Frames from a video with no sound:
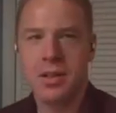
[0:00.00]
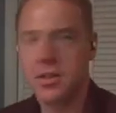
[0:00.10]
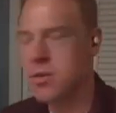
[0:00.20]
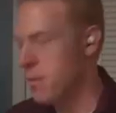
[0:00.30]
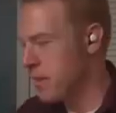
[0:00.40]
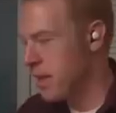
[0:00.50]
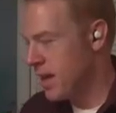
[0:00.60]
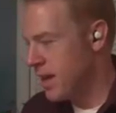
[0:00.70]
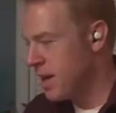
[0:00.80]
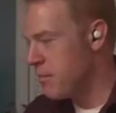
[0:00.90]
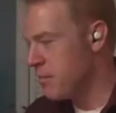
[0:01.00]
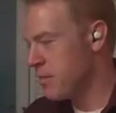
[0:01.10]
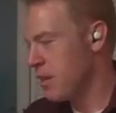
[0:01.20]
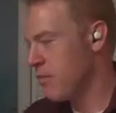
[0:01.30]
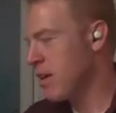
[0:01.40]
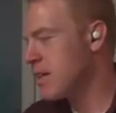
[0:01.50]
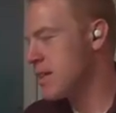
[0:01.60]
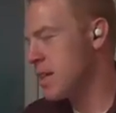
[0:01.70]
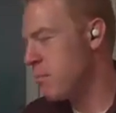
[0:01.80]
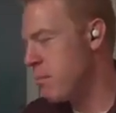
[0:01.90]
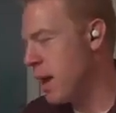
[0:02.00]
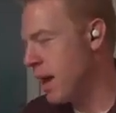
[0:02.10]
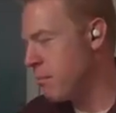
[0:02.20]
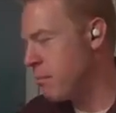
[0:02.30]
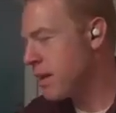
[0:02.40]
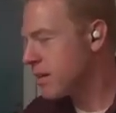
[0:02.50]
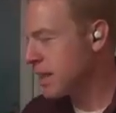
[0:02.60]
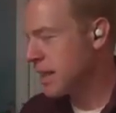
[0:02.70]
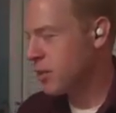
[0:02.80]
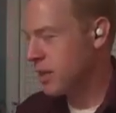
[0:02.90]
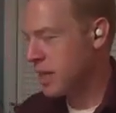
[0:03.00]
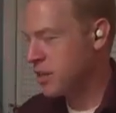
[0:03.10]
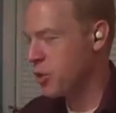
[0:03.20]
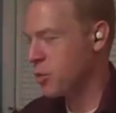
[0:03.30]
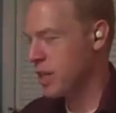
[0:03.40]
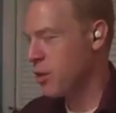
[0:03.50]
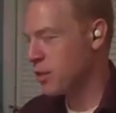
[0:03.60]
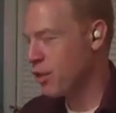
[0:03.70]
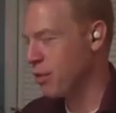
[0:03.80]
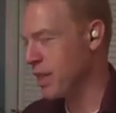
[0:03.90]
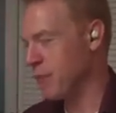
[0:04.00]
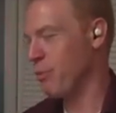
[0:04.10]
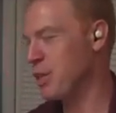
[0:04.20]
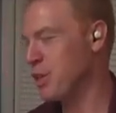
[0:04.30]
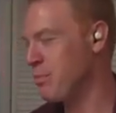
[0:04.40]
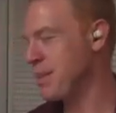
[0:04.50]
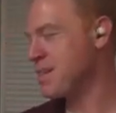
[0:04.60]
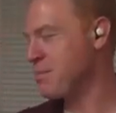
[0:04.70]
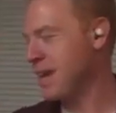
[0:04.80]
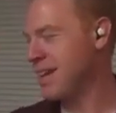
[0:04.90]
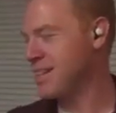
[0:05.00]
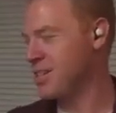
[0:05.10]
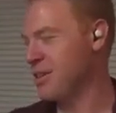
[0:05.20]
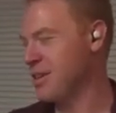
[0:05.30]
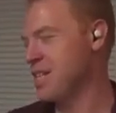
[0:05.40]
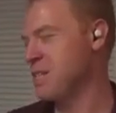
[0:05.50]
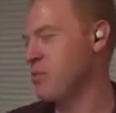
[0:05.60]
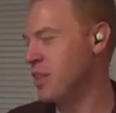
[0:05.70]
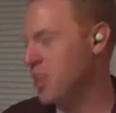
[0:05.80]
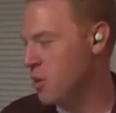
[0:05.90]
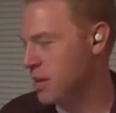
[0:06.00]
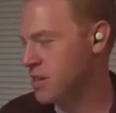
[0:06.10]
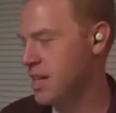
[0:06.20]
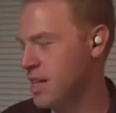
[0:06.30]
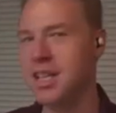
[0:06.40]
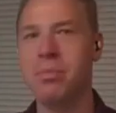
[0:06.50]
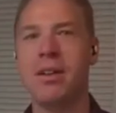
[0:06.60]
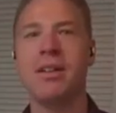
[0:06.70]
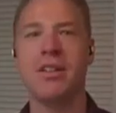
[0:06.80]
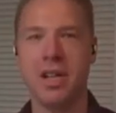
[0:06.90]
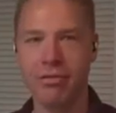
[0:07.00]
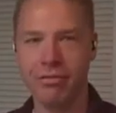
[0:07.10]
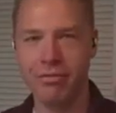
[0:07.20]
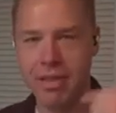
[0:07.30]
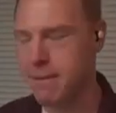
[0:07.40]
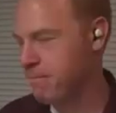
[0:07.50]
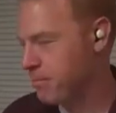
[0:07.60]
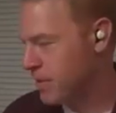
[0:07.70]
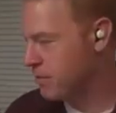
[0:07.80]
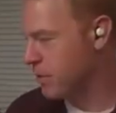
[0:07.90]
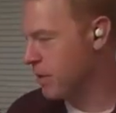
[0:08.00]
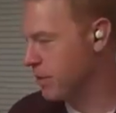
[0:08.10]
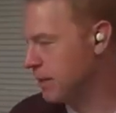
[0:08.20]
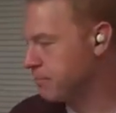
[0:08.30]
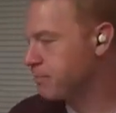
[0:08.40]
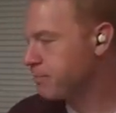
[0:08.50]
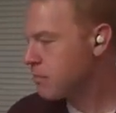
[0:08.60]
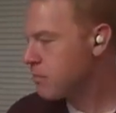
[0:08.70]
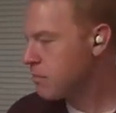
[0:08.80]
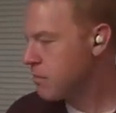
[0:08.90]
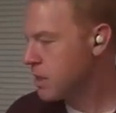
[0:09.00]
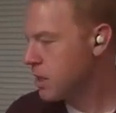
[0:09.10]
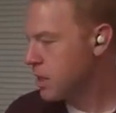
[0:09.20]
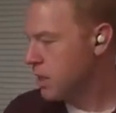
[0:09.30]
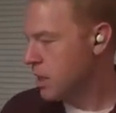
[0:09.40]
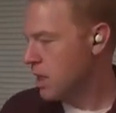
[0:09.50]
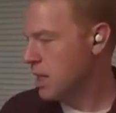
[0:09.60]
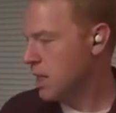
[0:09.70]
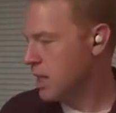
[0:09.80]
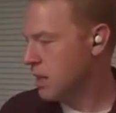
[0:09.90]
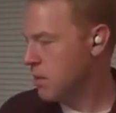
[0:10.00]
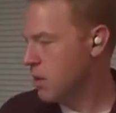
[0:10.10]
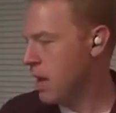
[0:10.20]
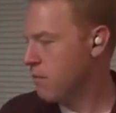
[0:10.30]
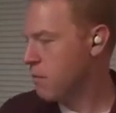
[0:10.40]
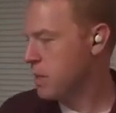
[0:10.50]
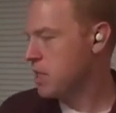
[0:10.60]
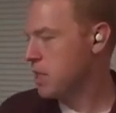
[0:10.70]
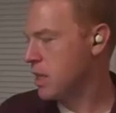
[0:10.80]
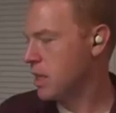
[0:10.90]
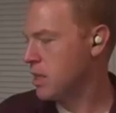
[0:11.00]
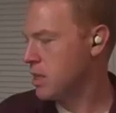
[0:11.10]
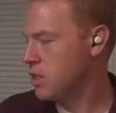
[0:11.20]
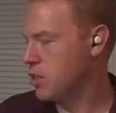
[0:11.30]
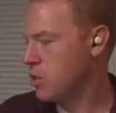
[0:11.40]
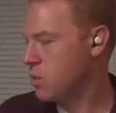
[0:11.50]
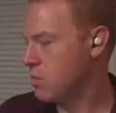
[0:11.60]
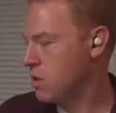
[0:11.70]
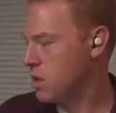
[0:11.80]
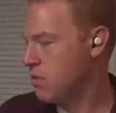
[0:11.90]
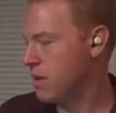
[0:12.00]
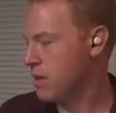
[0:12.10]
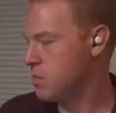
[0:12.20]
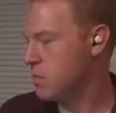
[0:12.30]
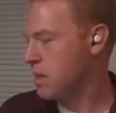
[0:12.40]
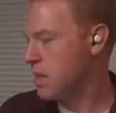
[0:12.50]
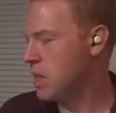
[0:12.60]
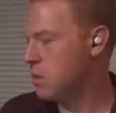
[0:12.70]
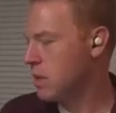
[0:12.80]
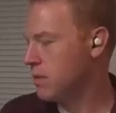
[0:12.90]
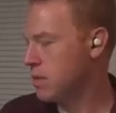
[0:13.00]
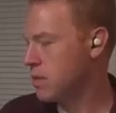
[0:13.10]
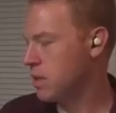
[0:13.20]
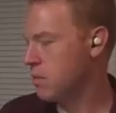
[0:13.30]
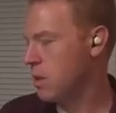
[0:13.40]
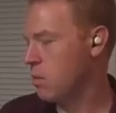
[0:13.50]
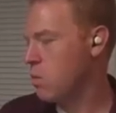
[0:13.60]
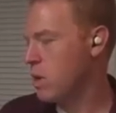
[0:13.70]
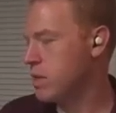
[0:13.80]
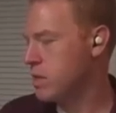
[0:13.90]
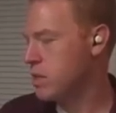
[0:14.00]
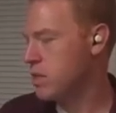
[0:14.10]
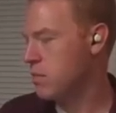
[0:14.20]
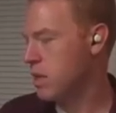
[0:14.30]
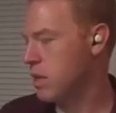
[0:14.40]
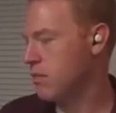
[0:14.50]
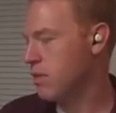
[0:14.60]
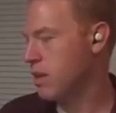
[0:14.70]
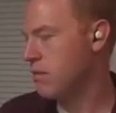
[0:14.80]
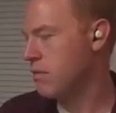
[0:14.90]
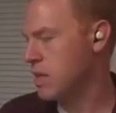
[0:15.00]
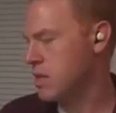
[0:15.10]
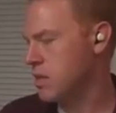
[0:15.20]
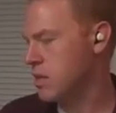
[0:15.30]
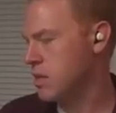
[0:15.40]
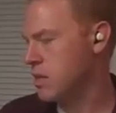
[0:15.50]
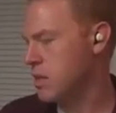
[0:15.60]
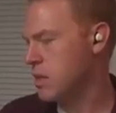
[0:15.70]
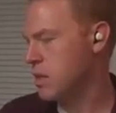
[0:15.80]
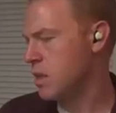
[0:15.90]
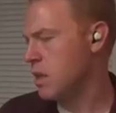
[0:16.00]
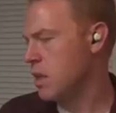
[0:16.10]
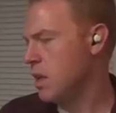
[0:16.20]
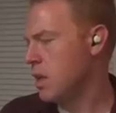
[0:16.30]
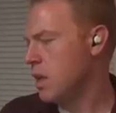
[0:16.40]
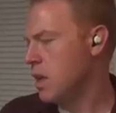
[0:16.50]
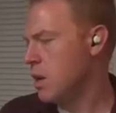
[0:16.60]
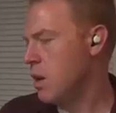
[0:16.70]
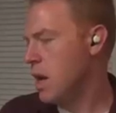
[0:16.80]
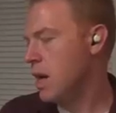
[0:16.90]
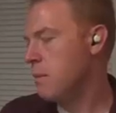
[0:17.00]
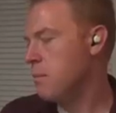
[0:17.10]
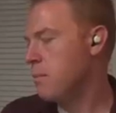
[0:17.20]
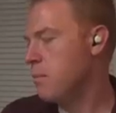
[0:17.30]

Cool. Um, Franklin said uh, banker, landlord, and you are the only three that will read your business plan. So it's important that you understand that you put it on the shelf. Yeah, I would agree with that. Um, okay, for pitching, can the two or more co-founders be an equal level? Should there be one decision maker for investors? Um,